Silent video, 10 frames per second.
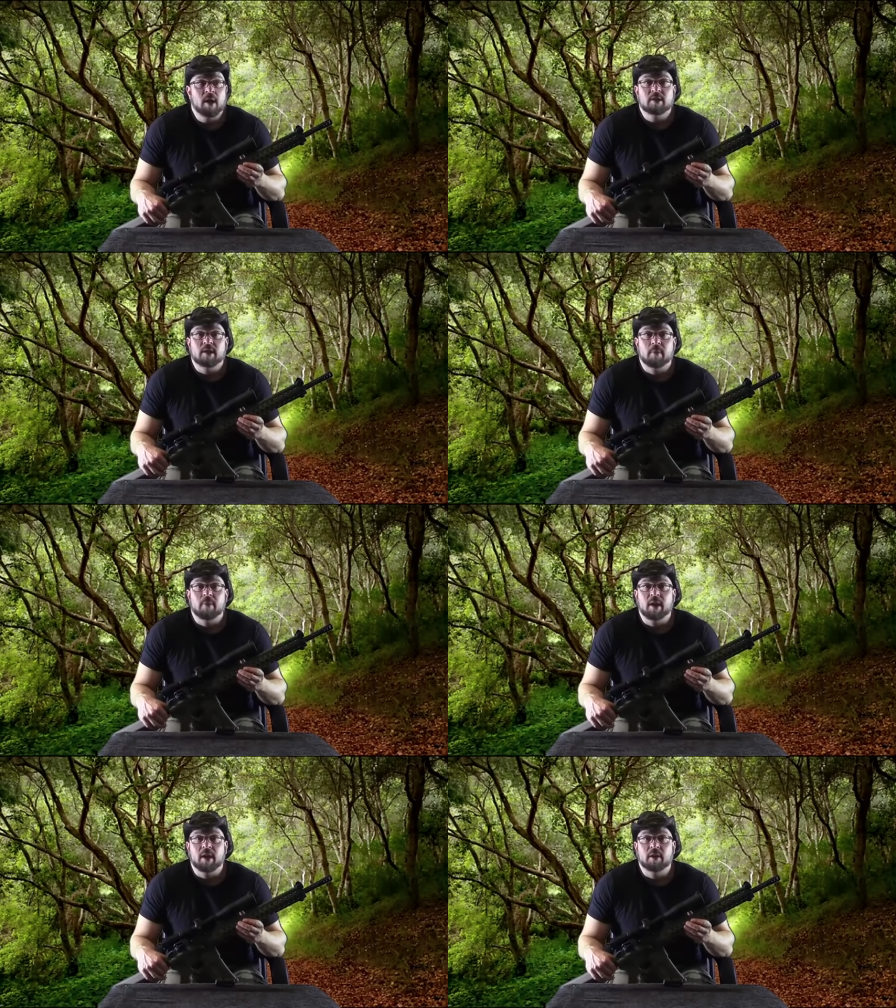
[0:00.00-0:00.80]
Same
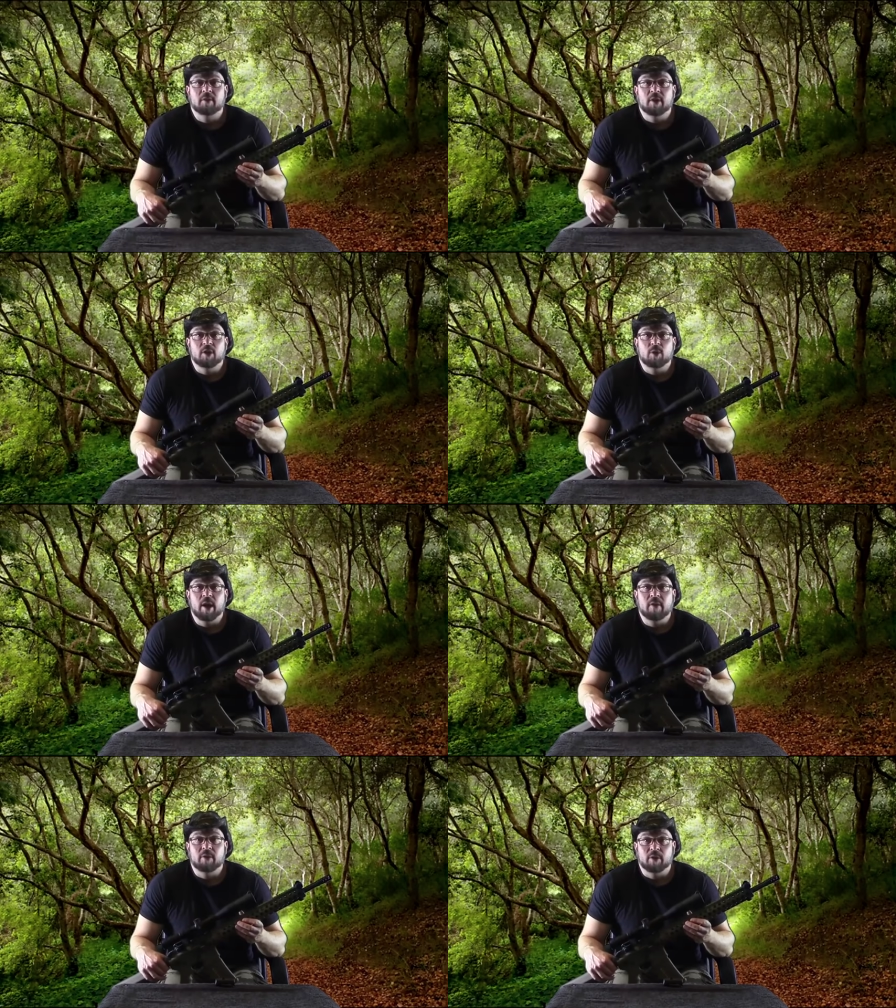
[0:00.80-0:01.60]
thing, I lived in the
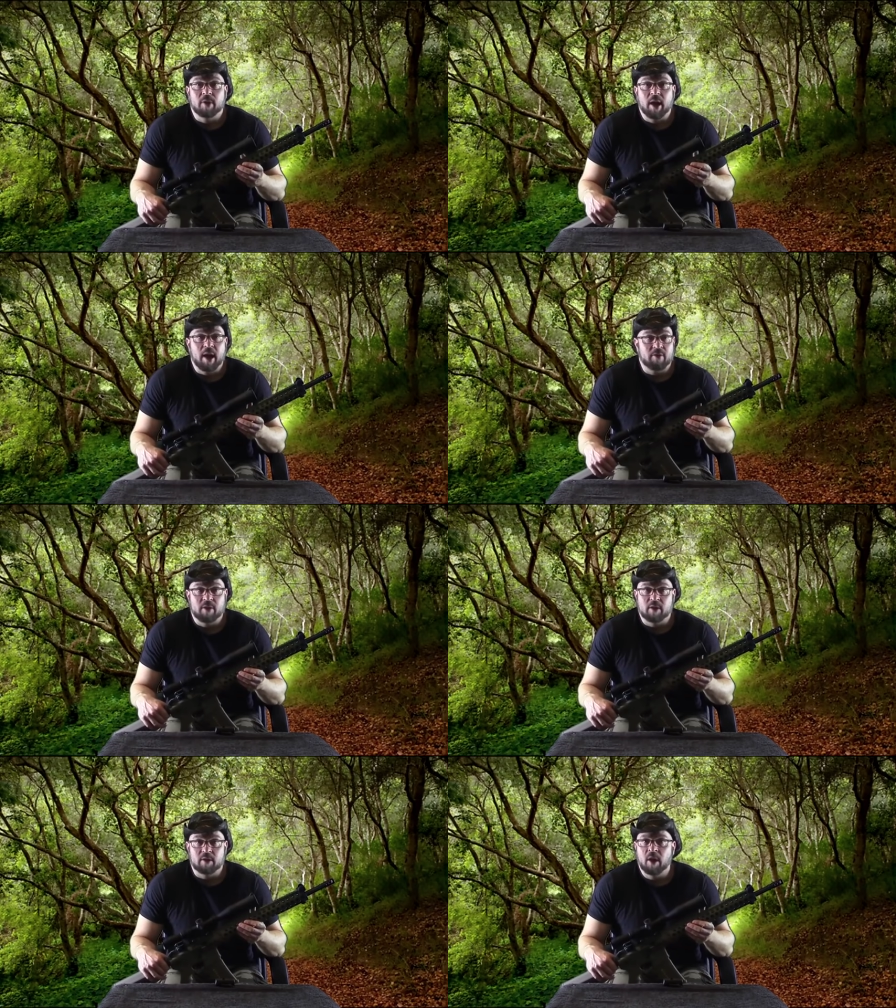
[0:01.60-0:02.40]
UK for 3.5
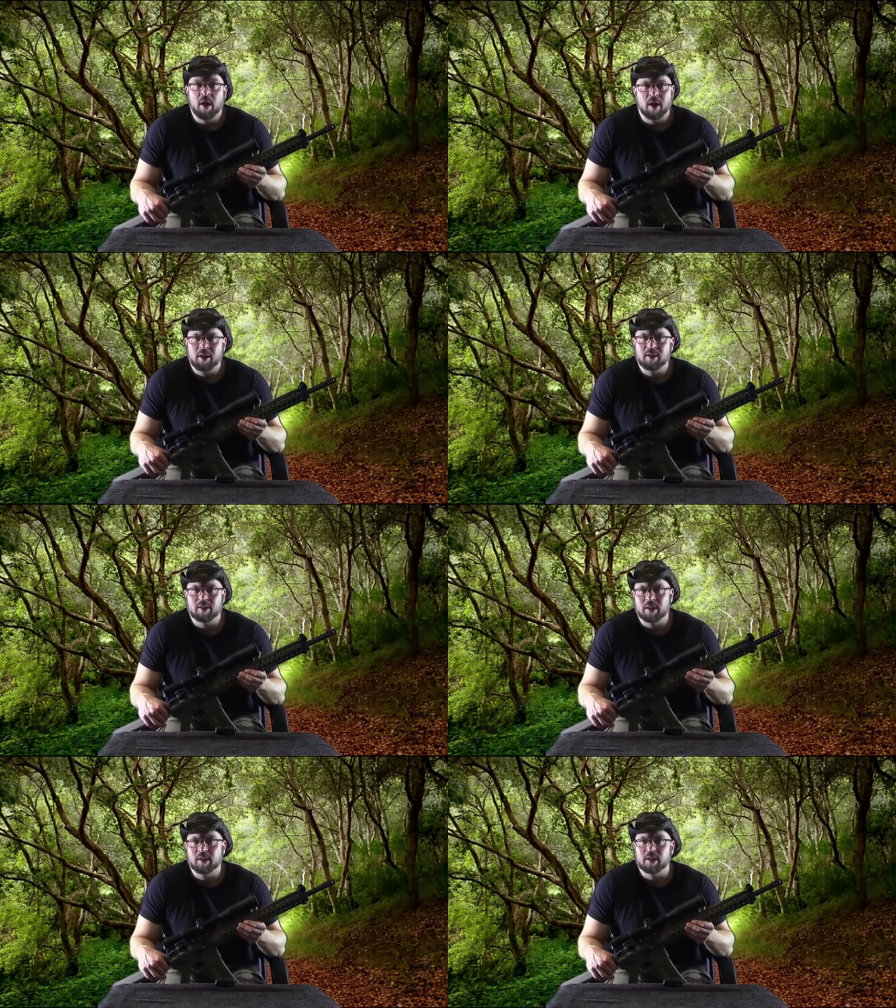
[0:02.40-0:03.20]
years. I
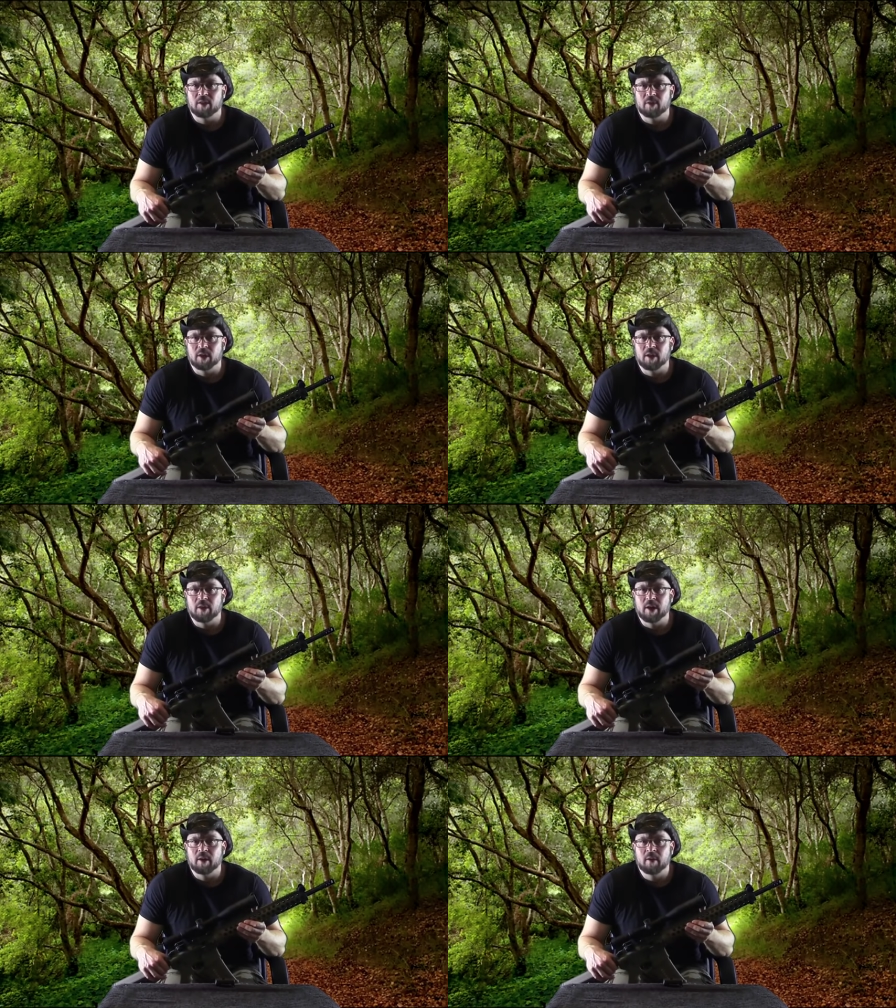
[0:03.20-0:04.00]
couldn't legally own a
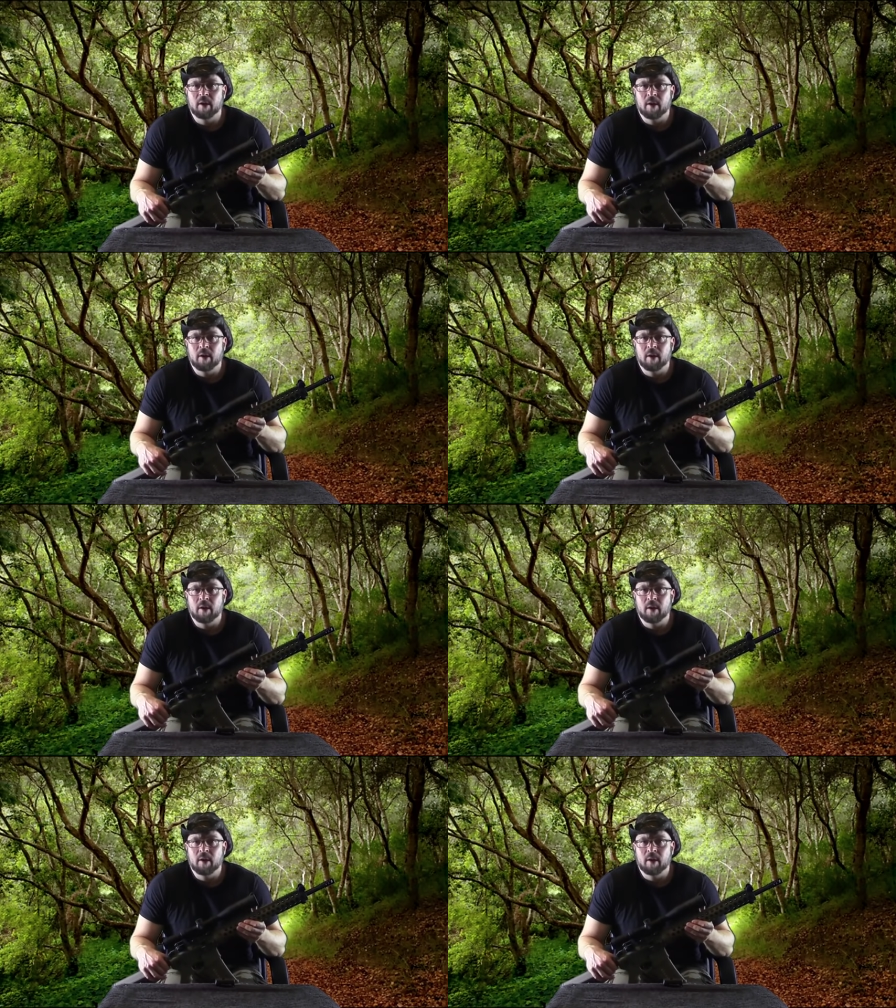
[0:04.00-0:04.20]
gun there.